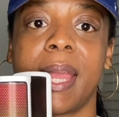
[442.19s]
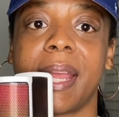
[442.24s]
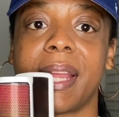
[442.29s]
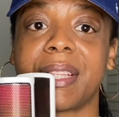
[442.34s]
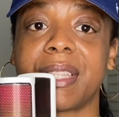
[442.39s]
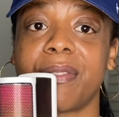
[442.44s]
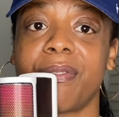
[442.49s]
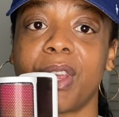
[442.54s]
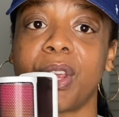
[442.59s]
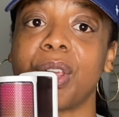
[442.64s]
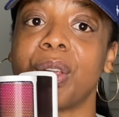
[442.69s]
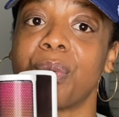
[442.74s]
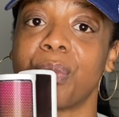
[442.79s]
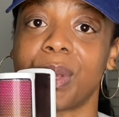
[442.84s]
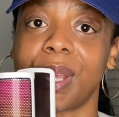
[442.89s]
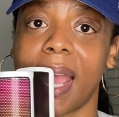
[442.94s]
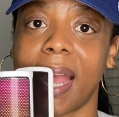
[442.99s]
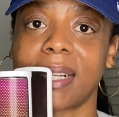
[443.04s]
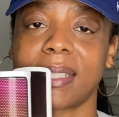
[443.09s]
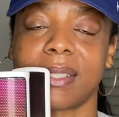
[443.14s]
It's a very
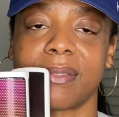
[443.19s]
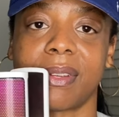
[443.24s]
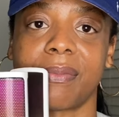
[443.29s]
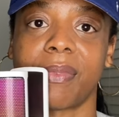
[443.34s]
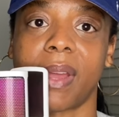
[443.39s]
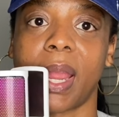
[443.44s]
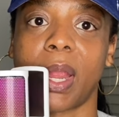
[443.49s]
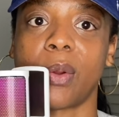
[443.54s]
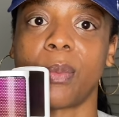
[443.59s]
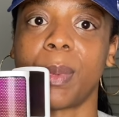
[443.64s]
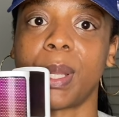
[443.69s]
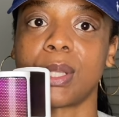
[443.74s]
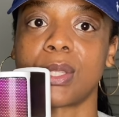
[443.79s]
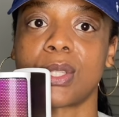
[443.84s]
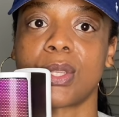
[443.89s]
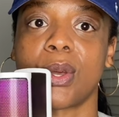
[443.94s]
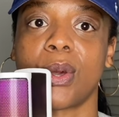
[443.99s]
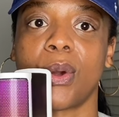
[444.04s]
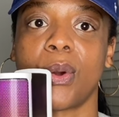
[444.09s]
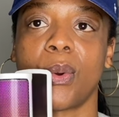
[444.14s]
reactive environment.
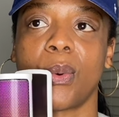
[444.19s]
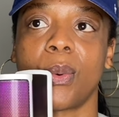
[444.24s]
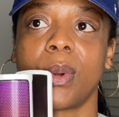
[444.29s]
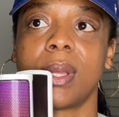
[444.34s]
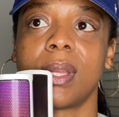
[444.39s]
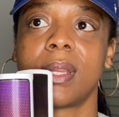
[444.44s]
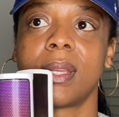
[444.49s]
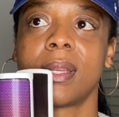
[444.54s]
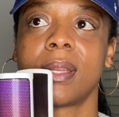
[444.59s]
So,